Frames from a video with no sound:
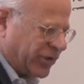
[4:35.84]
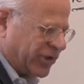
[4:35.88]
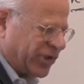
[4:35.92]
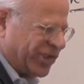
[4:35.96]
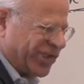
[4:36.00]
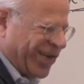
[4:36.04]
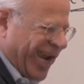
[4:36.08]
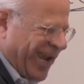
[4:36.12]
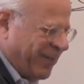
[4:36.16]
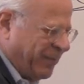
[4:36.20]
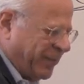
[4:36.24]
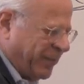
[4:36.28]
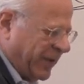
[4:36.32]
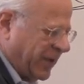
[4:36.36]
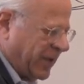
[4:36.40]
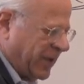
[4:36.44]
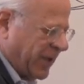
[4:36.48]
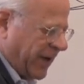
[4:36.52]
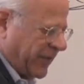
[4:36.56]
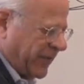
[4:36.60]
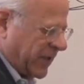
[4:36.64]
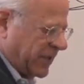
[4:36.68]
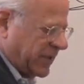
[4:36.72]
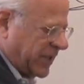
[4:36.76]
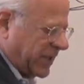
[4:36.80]
shaping
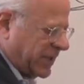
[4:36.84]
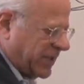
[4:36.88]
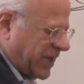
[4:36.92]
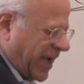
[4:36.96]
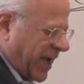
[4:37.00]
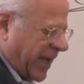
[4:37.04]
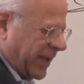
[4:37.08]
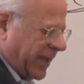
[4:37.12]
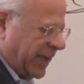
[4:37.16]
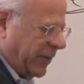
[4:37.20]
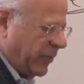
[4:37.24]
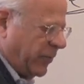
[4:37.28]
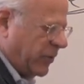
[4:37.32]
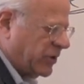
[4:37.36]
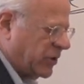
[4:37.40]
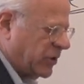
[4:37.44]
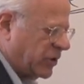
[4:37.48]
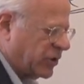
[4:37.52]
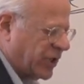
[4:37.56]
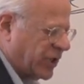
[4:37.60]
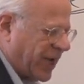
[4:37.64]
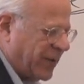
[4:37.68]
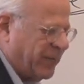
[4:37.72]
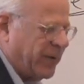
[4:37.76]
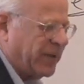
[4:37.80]
of the society which is
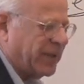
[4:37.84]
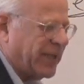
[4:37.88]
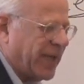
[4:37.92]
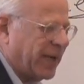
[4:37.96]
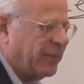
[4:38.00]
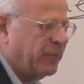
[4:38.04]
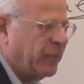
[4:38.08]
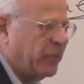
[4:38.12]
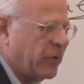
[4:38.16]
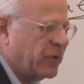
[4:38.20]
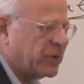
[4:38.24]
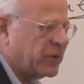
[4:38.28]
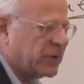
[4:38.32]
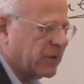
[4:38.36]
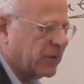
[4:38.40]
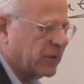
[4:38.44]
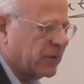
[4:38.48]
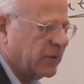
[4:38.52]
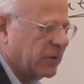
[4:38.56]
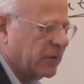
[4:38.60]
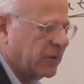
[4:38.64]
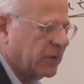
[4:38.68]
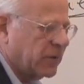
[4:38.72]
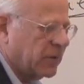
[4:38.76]
shaping that person.